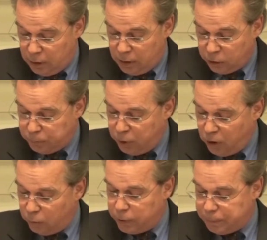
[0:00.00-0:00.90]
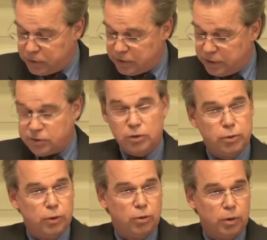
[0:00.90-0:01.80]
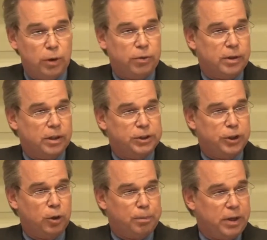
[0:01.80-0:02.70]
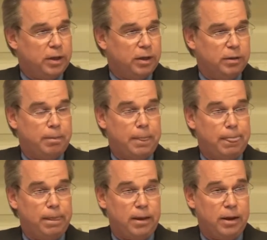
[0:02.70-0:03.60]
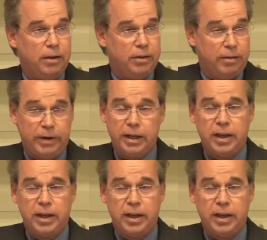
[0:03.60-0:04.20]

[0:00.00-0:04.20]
Dr. Paul represents the true growth in the GOP of any